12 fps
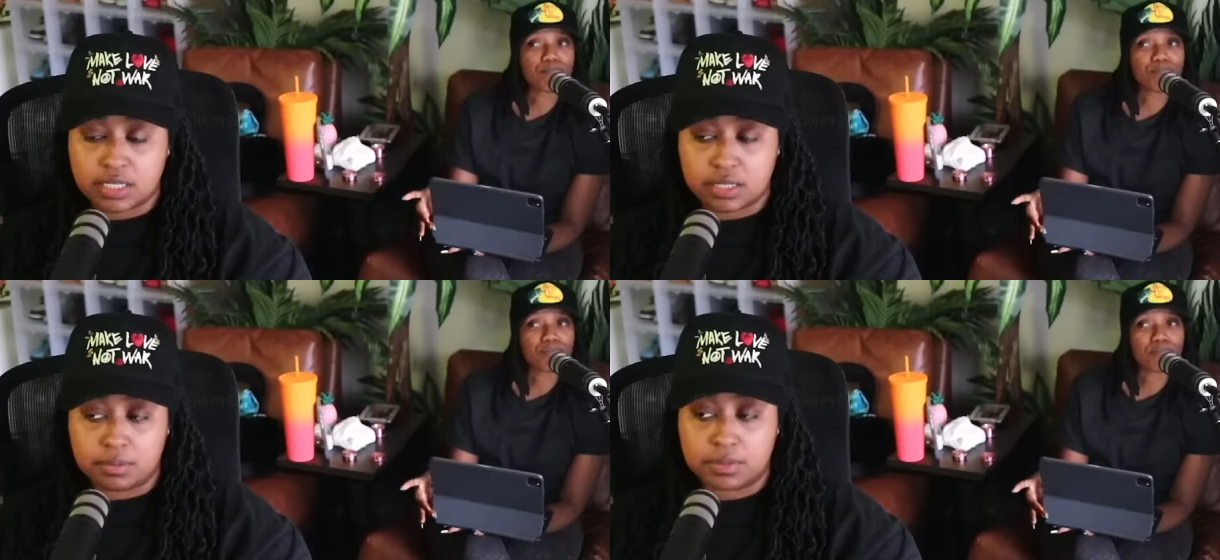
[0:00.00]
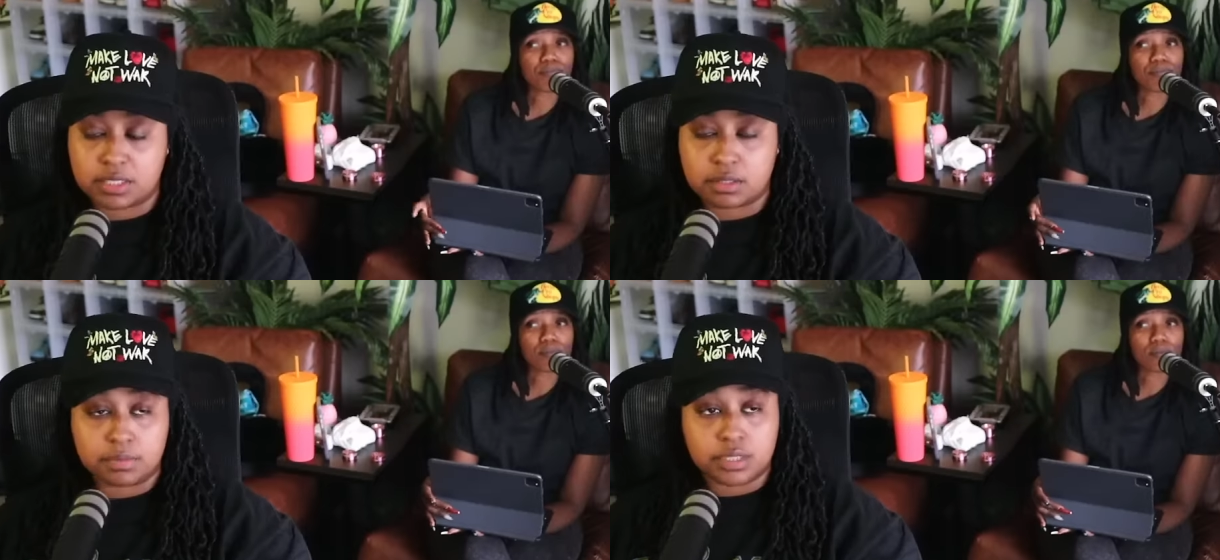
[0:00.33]
Speaker 1: they're meant
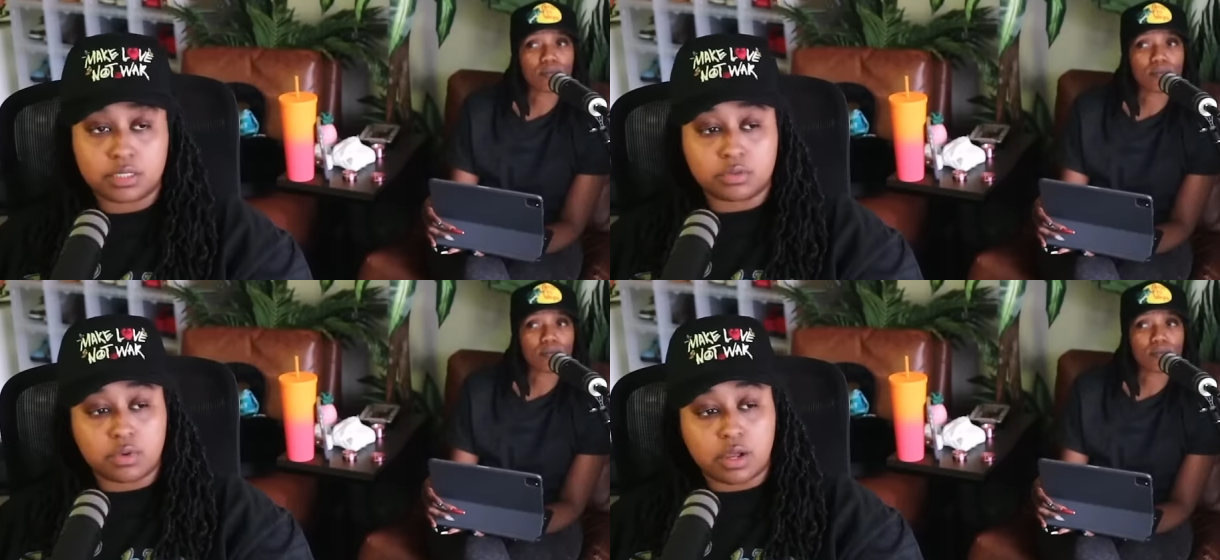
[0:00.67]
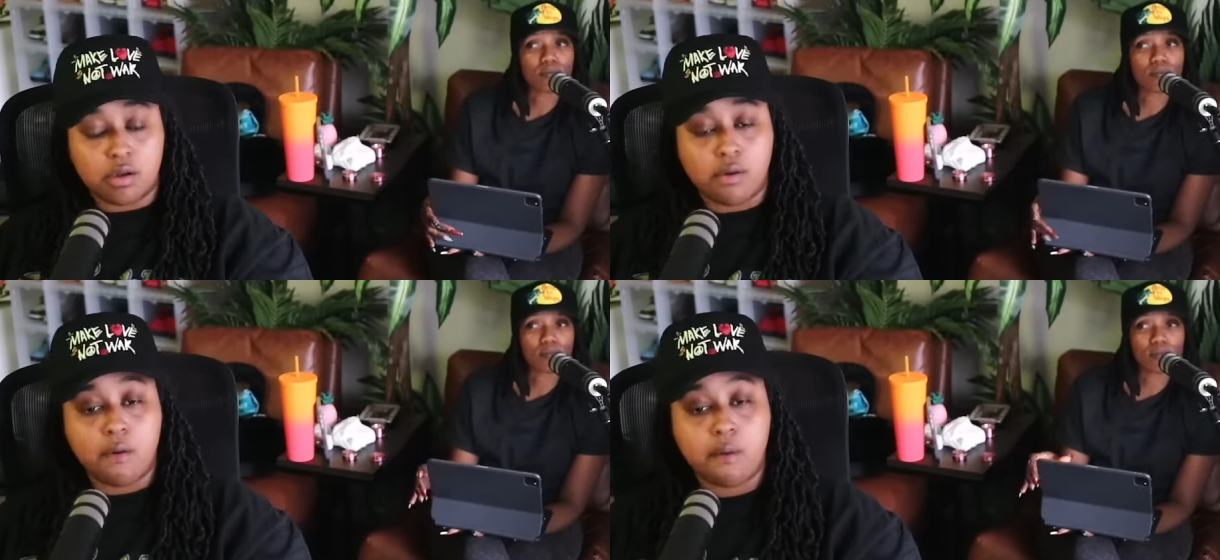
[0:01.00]
to be as well.
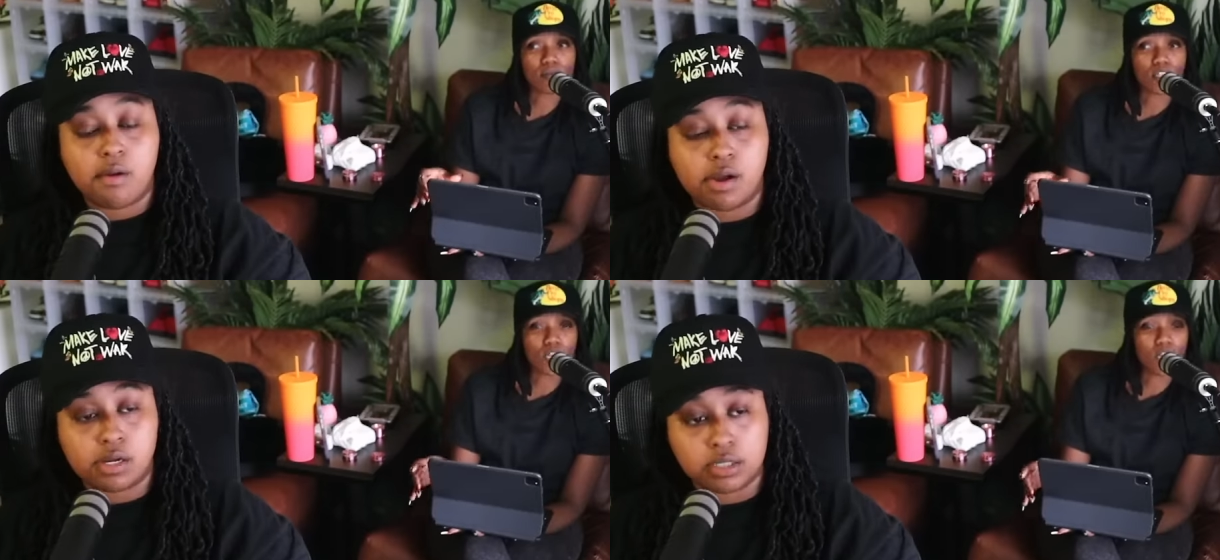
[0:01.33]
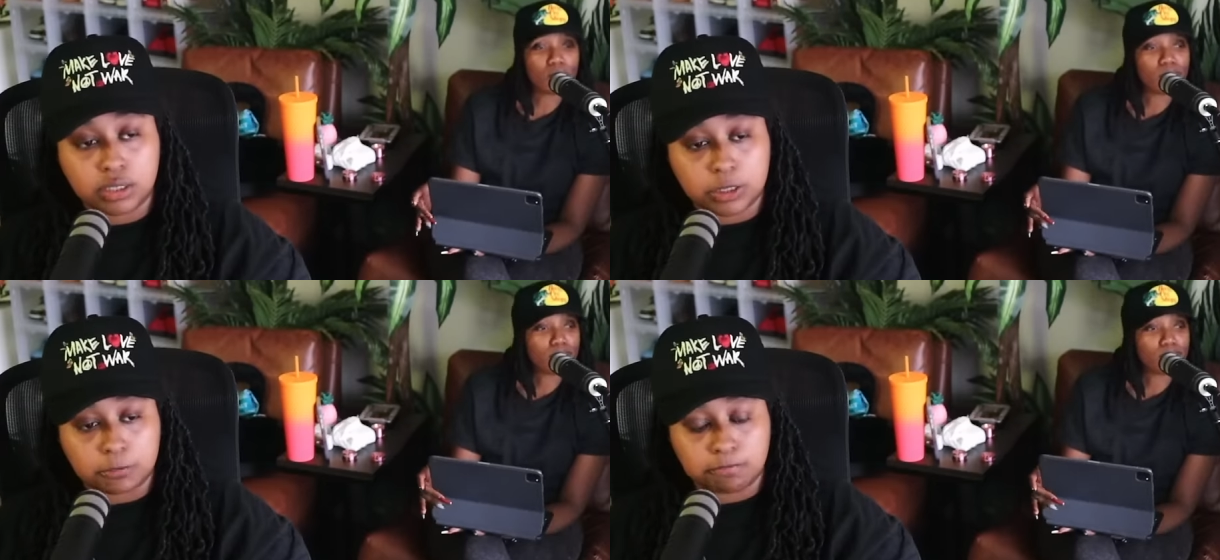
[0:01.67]
Yeah.
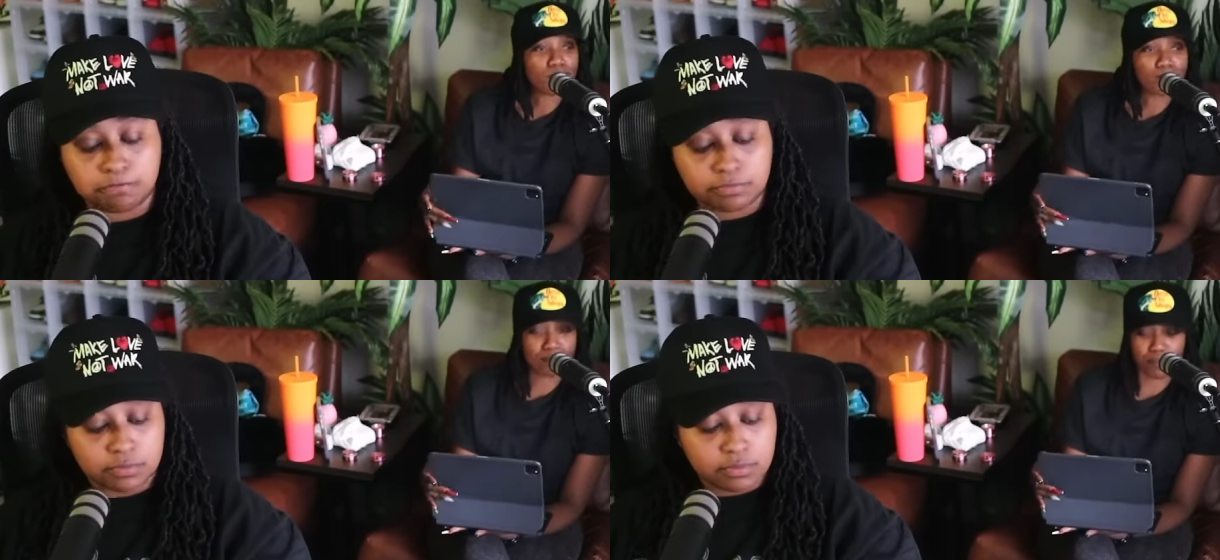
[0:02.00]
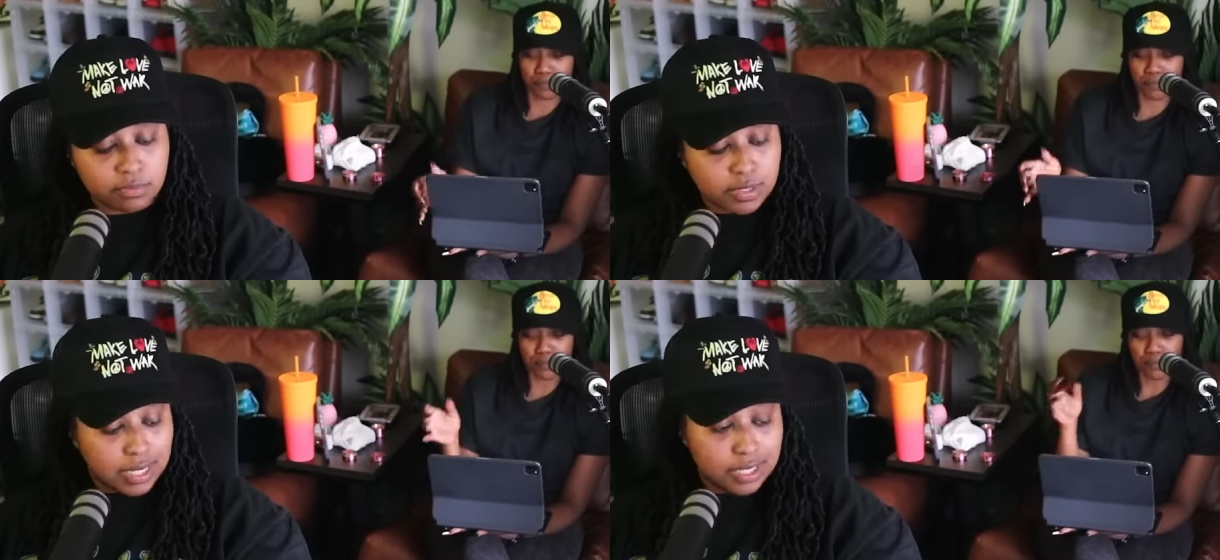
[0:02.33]
Um,
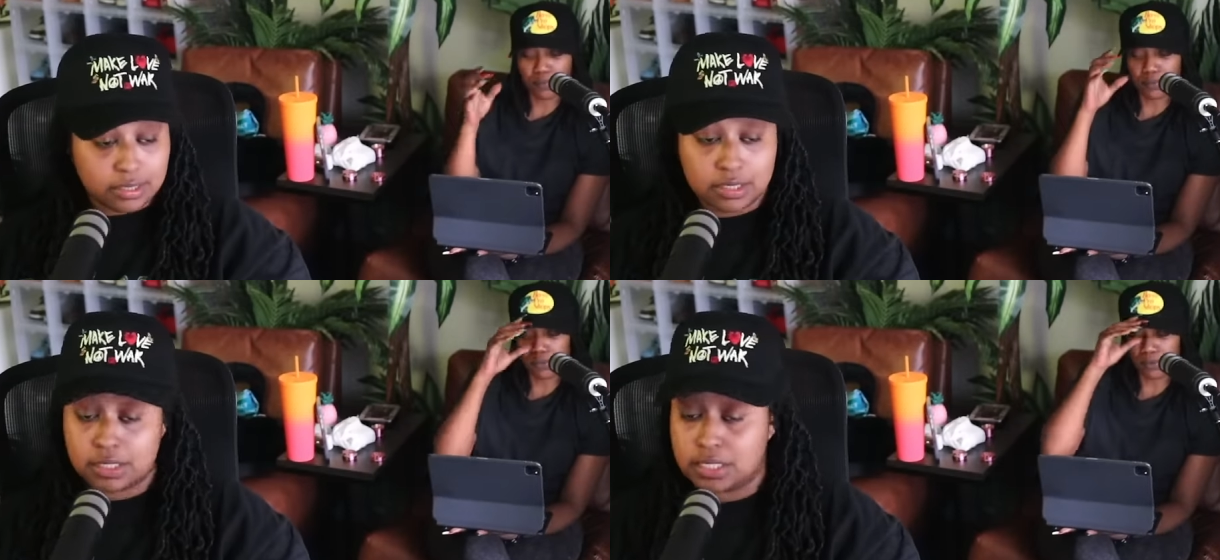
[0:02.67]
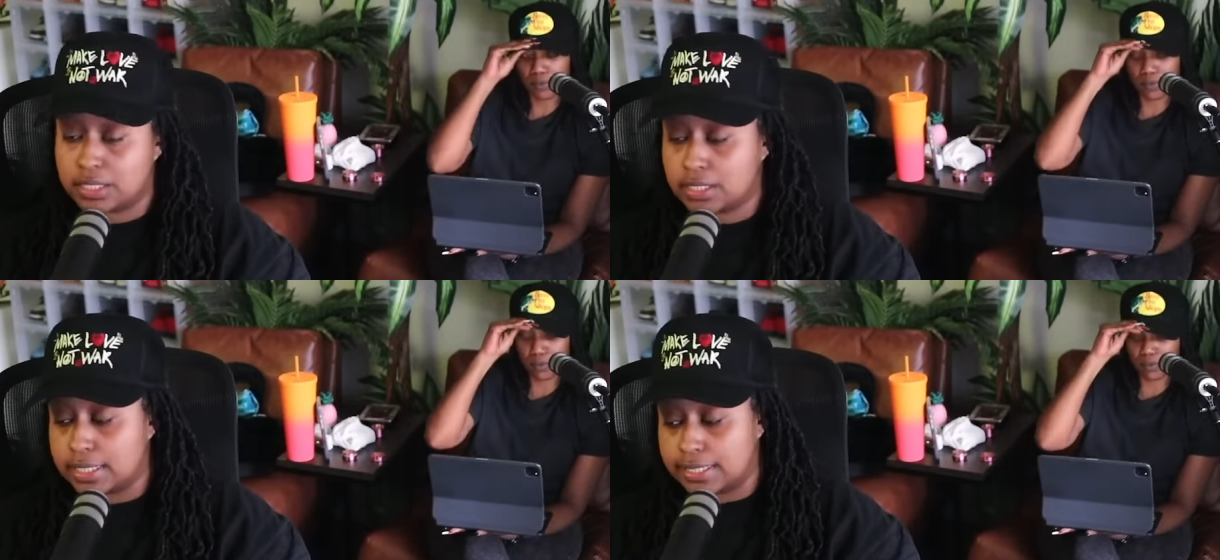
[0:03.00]
I think she
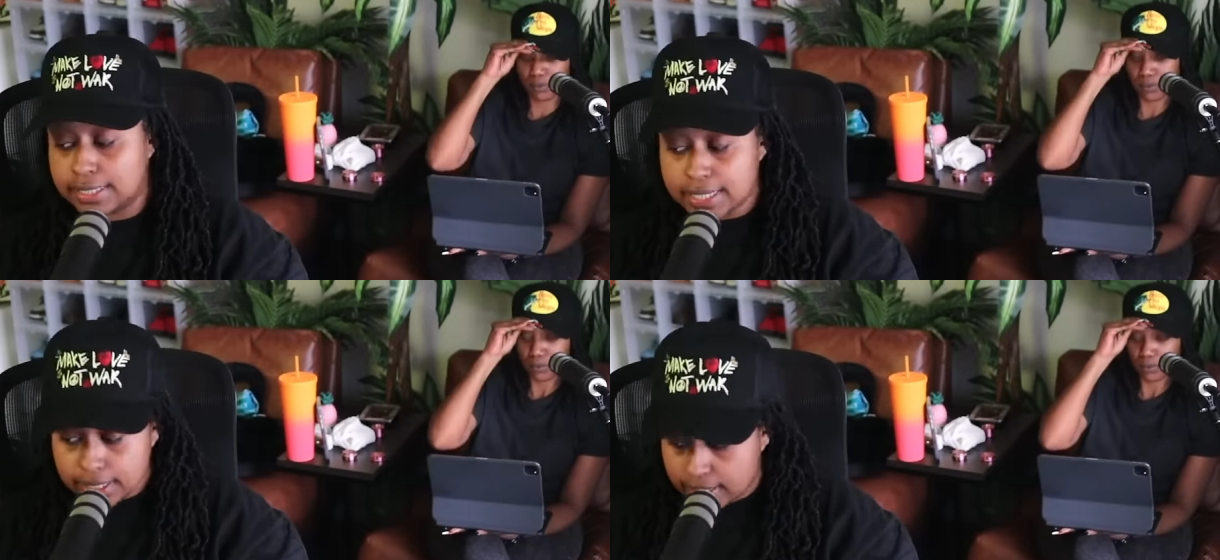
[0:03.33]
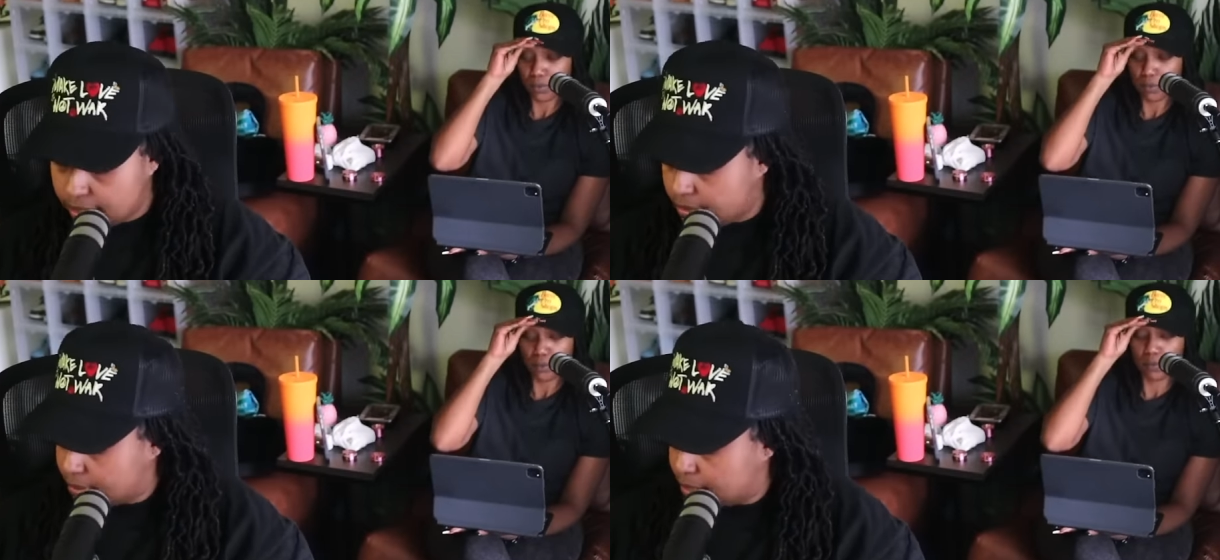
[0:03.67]
understands him. He